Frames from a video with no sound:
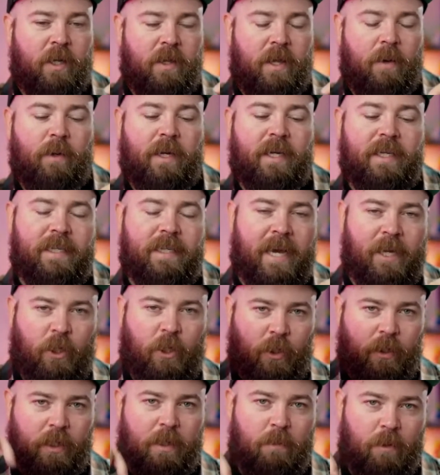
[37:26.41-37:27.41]
and they would
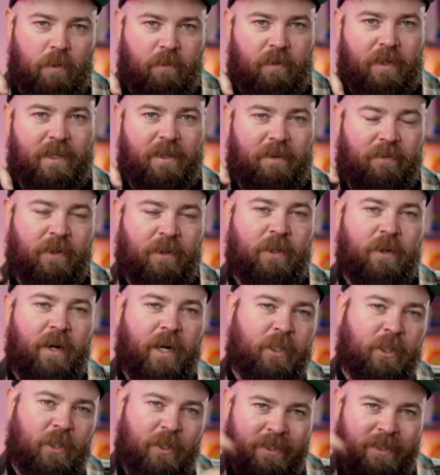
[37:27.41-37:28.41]
intentionally move it a different
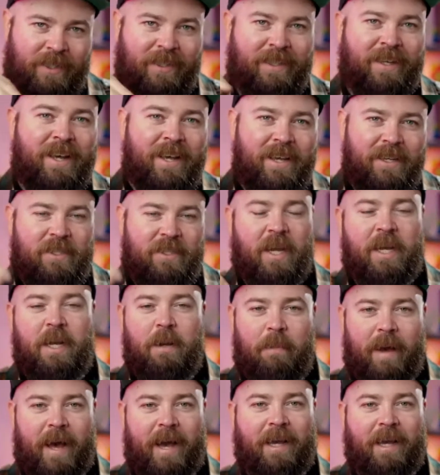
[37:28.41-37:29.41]
direction to send
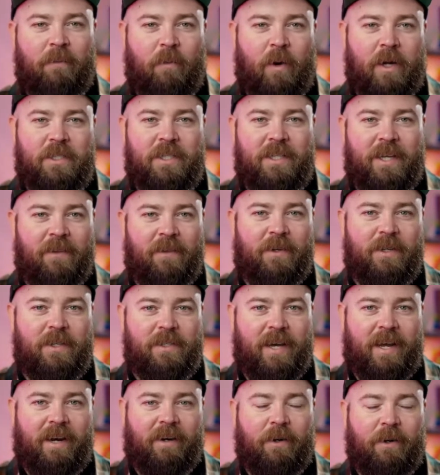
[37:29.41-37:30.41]
it back and watch the other
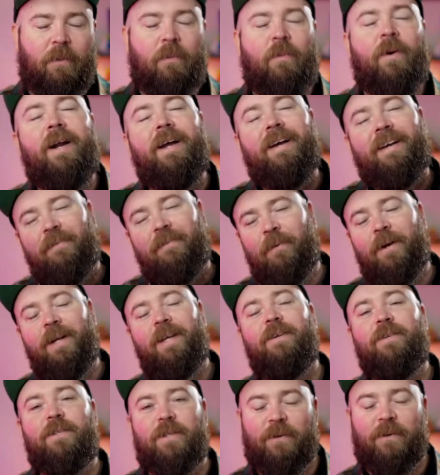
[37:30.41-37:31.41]
designer go, what are
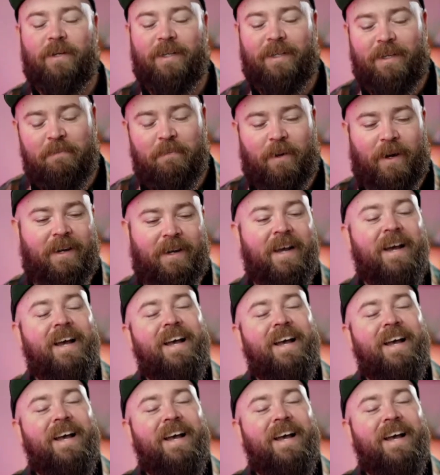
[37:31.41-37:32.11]
you doing? Come on.